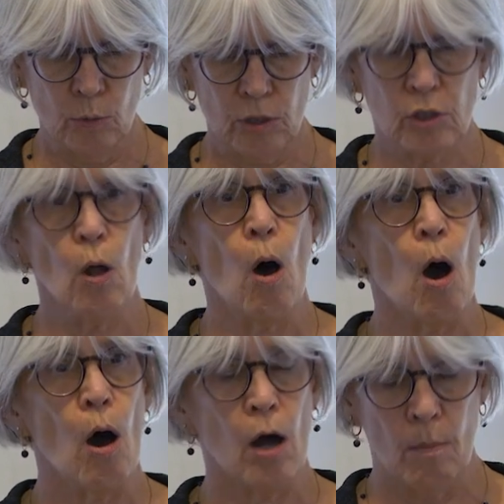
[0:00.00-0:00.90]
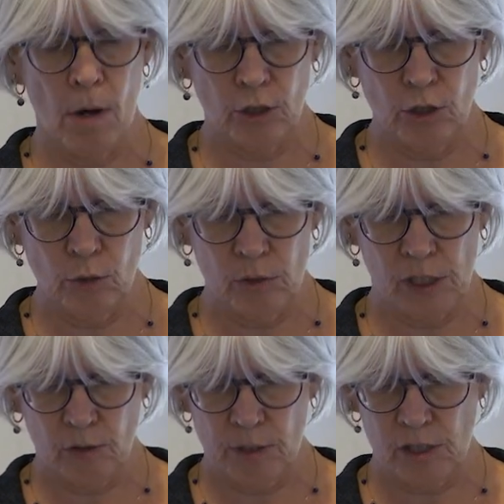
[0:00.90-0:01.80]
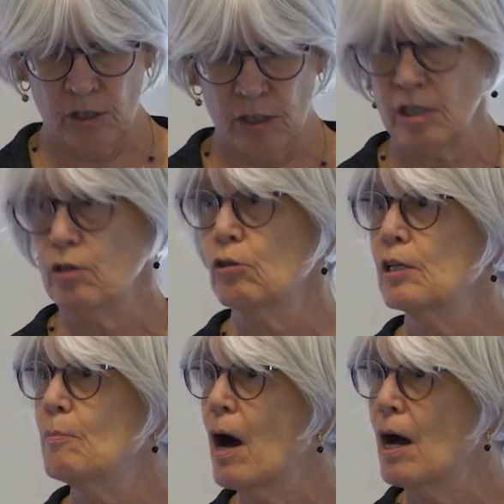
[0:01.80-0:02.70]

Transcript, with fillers: Jewish Law Among Jews and Christians in Early